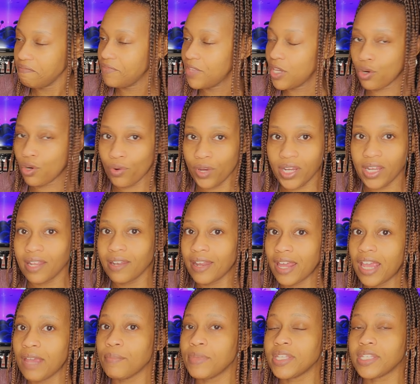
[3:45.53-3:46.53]
The Cricut
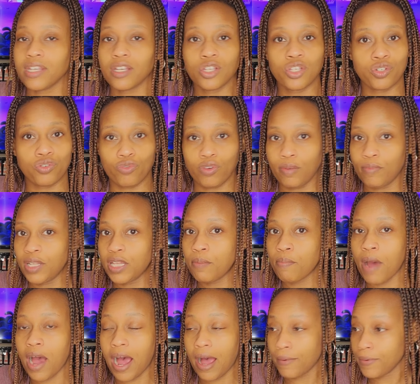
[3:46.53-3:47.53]
name is extremely
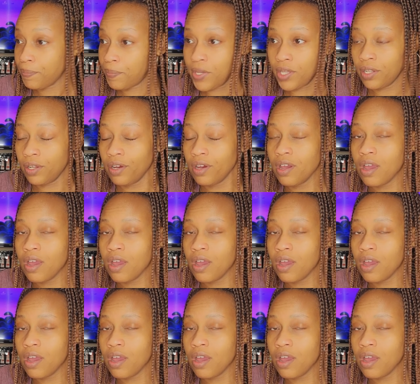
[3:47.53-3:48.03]
popular.